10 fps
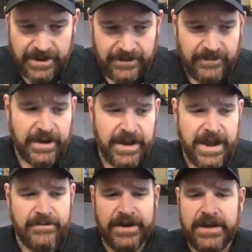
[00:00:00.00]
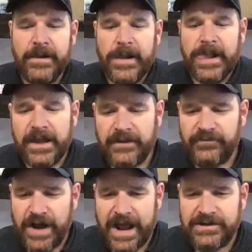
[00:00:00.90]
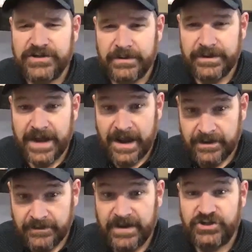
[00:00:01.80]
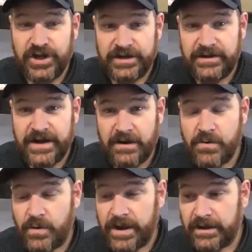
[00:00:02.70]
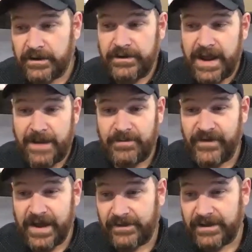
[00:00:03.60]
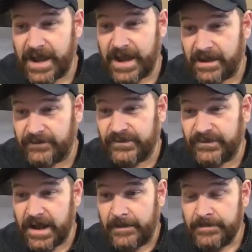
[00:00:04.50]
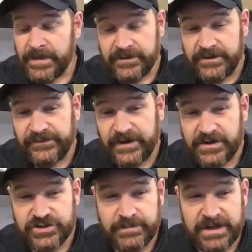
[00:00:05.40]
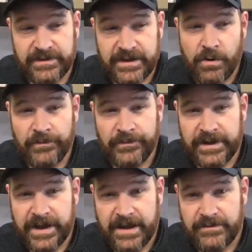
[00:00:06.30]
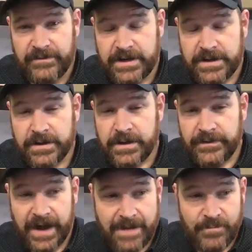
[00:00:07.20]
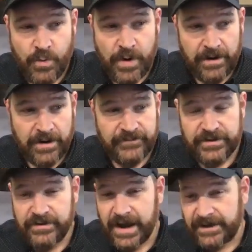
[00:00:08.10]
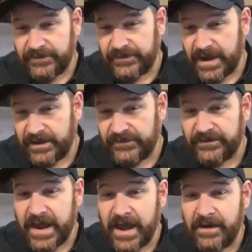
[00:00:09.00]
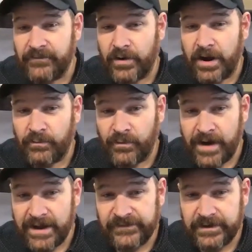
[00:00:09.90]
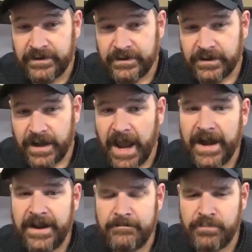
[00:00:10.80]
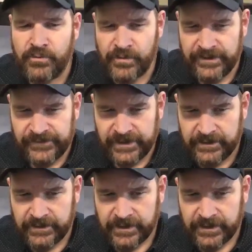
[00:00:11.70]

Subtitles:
into the county. If you're not doing that, they shut you down quick. Napa Valley has the distinction of being the only county that I'm aware of in the United States that's ever arrested and imprisoned